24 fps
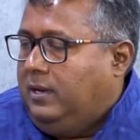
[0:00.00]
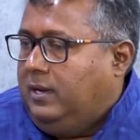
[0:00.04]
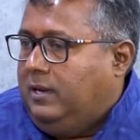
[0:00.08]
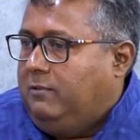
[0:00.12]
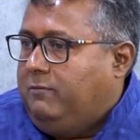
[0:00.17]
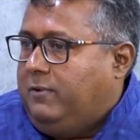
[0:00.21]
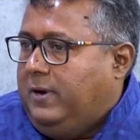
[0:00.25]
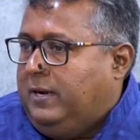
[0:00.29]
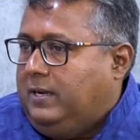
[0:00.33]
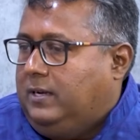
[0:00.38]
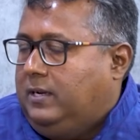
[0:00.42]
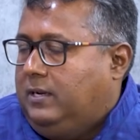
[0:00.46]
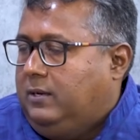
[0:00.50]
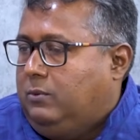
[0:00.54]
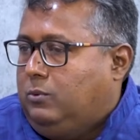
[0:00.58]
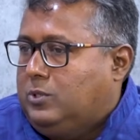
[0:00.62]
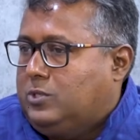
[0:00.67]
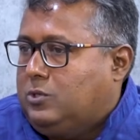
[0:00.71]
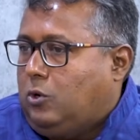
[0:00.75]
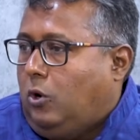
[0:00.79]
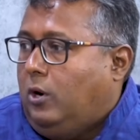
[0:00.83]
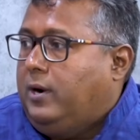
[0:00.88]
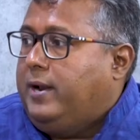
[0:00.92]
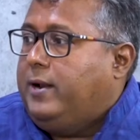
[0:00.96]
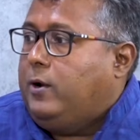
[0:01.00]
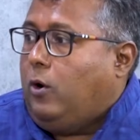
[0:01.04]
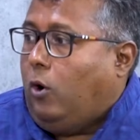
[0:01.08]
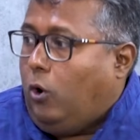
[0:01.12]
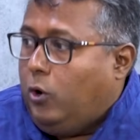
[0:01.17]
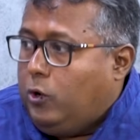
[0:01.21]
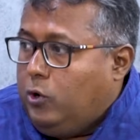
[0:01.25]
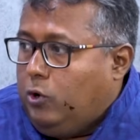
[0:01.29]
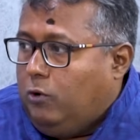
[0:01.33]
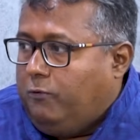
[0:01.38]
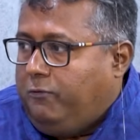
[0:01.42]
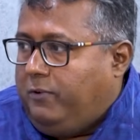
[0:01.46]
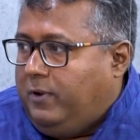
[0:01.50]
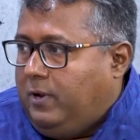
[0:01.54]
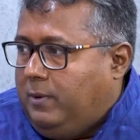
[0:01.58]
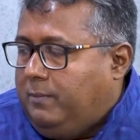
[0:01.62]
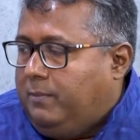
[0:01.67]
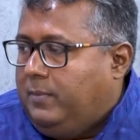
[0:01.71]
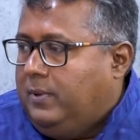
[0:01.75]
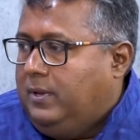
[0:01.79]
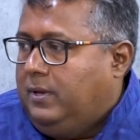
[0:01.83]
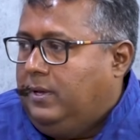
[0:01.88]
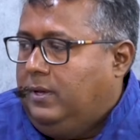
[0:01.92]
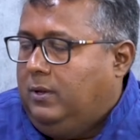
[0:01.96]
In fact, it was called an audio
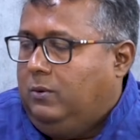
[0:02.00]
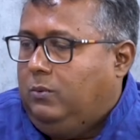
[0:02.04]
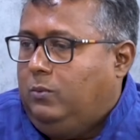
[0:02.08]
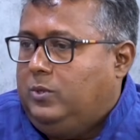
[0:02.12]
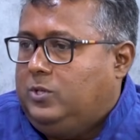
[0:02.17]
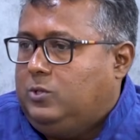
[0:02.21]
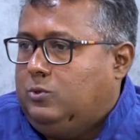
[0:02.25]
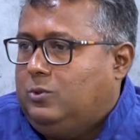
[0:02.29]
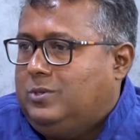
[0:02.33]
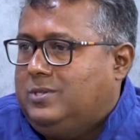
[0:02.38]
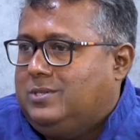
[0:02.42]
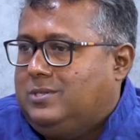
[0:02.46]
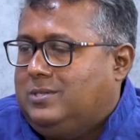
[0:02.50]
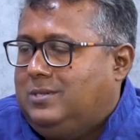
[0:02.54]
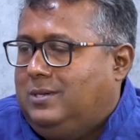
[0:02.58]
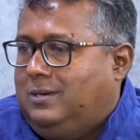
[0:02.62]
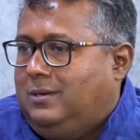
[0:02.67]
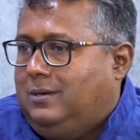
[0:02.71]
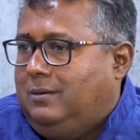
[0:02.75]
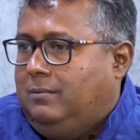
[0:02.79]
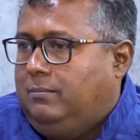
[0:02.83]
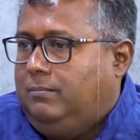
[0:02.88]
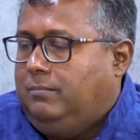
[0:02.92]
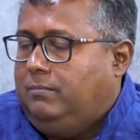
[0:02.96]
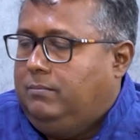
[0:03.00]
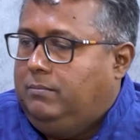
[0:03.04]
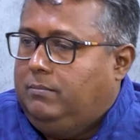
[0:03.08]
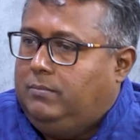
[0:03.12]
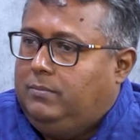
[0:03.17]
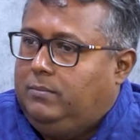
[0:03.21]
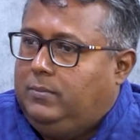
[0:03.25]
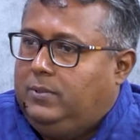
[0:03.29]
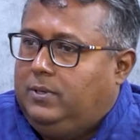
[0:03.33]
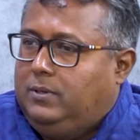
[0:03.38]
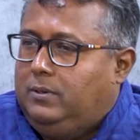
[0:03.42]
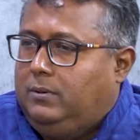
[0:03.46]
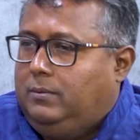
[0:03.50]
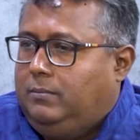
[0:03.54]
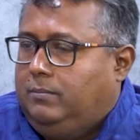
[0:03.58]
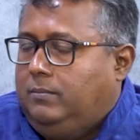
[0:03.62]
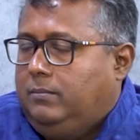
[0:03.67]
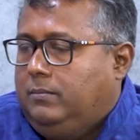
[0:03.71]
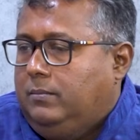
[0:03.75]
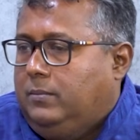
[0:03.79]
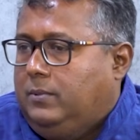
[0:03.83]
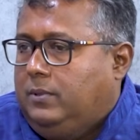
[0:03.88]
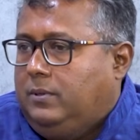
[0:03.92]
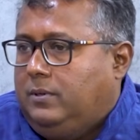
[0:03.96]
film, which was a
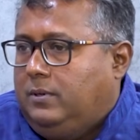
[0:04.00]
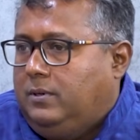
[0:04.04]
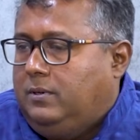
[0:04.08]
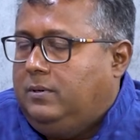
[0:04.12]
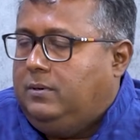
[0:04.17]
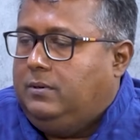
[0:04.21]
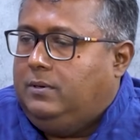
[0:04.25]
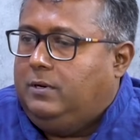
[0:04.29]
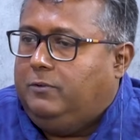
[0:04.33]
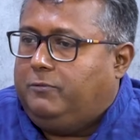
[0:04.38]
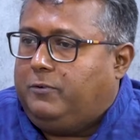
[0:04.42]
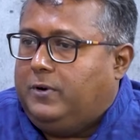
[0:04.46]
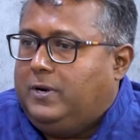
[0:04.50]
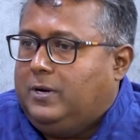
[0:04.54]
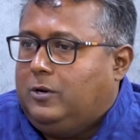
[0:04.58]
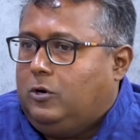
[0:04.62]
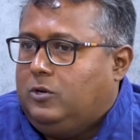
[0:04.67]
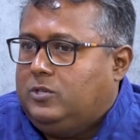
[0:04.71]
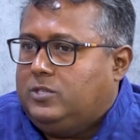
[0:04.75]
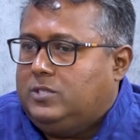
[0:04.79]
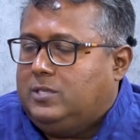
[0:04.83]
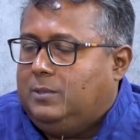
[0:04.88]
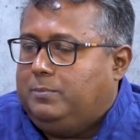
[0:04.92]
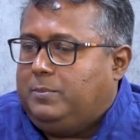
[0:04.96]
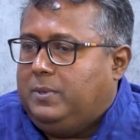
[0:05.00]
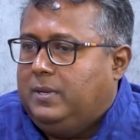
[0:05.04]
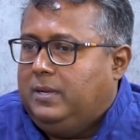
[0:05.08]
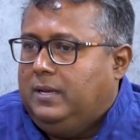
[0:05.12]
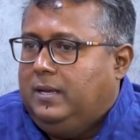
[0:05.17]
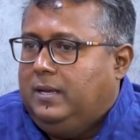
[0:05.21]
different concept